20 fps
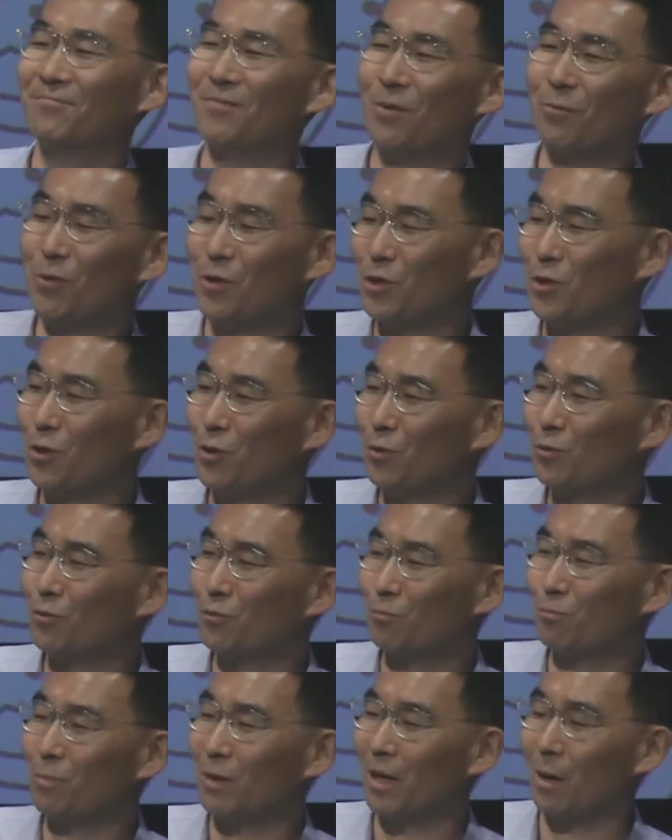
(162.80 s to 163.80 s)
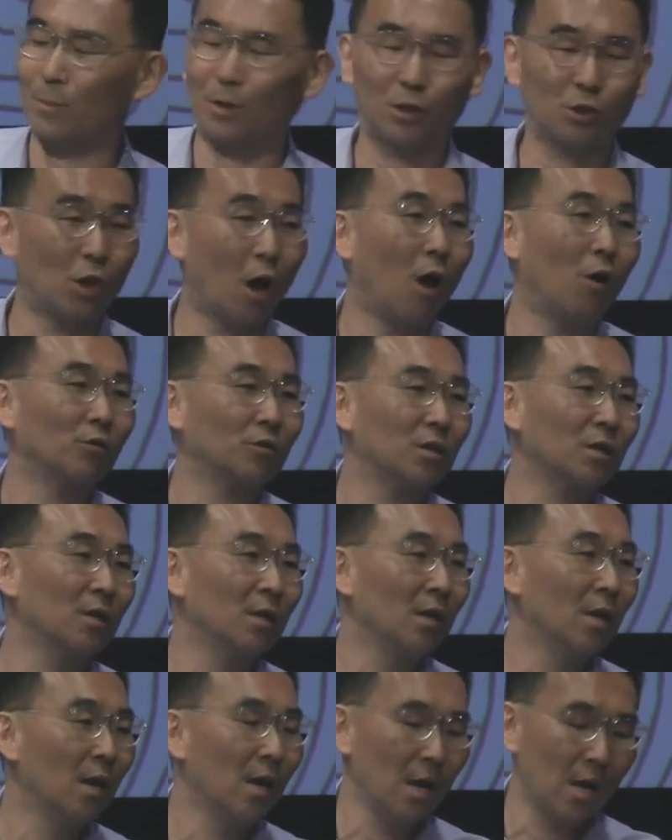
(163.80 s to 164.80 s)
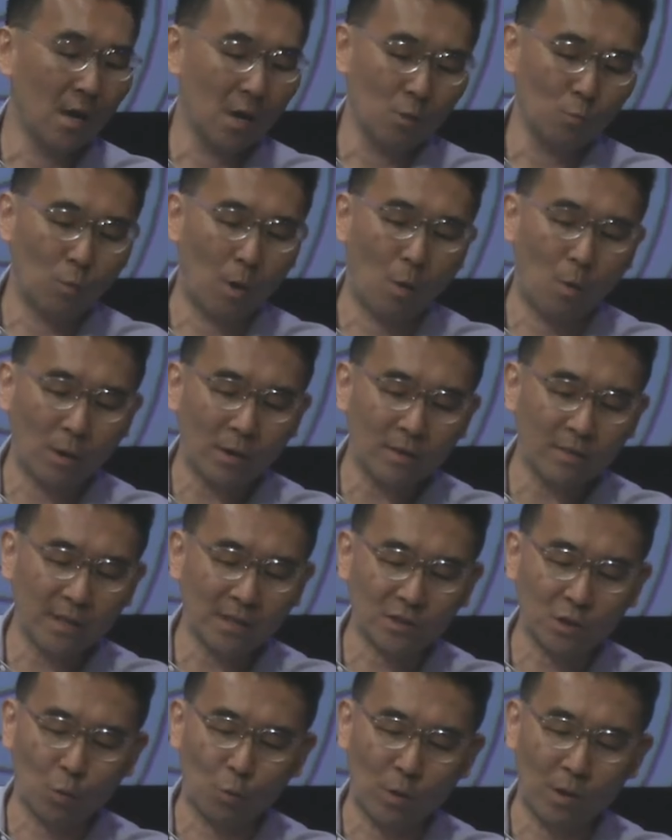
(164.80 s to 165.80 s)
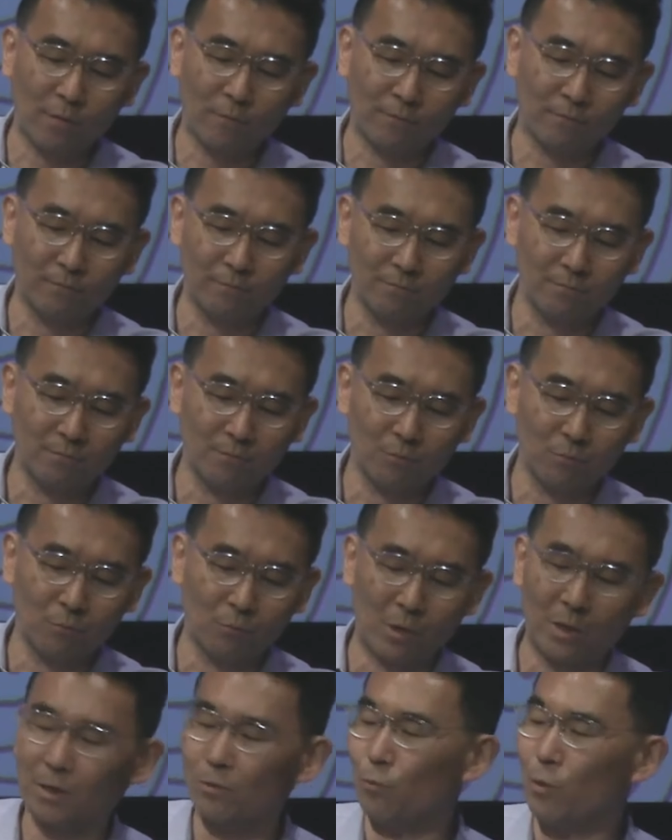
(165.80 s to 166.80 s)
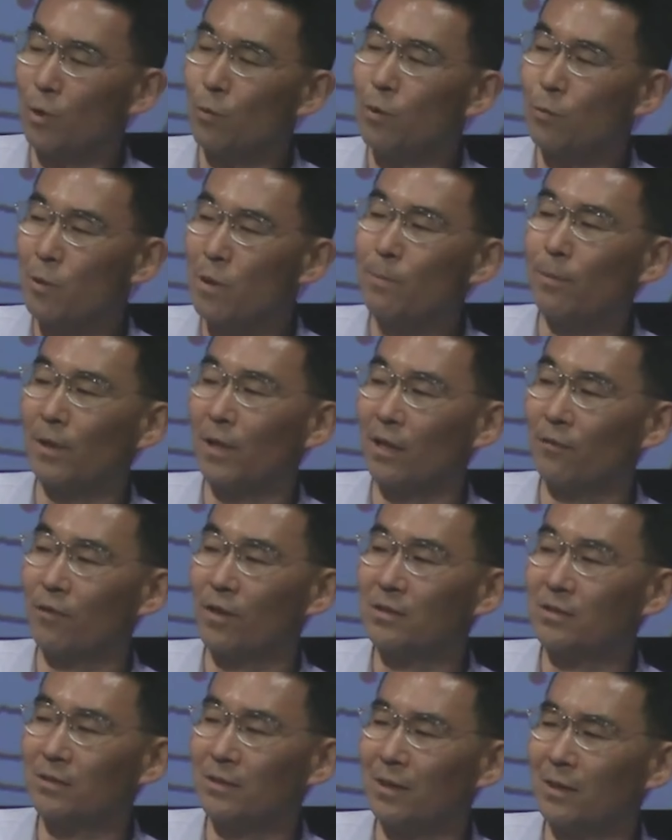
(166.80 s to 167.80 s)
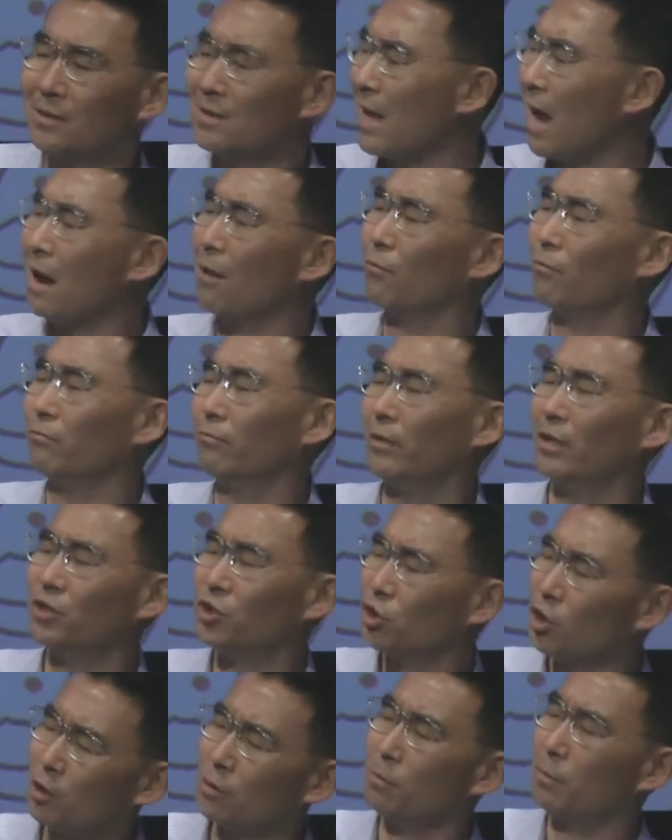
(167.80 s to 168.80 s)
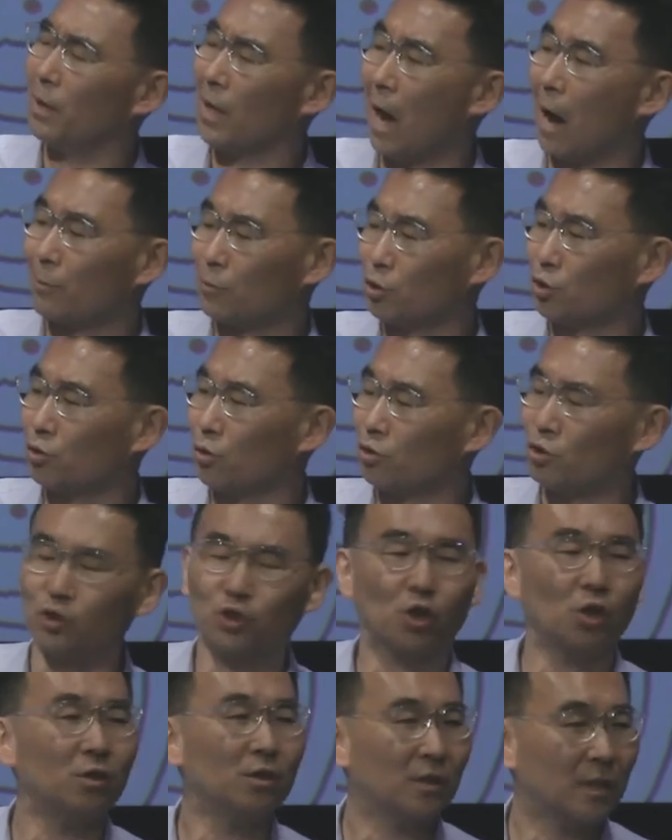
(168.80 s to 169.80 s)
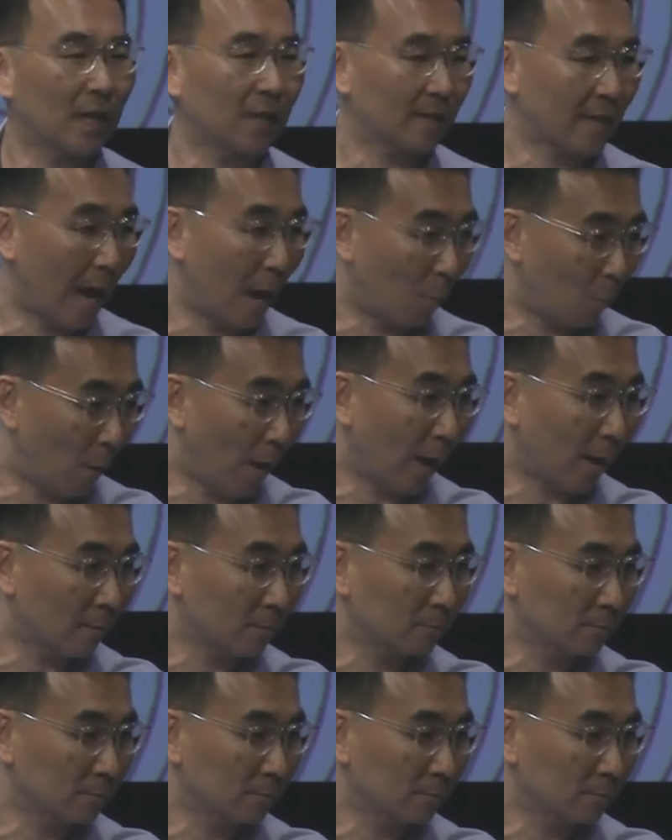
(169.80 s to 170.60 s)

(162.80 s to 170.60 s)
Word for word: when you become an adult. Well, one of the things that we we, we believe is it's not it shouldn't be optional. You shouldn't think that way.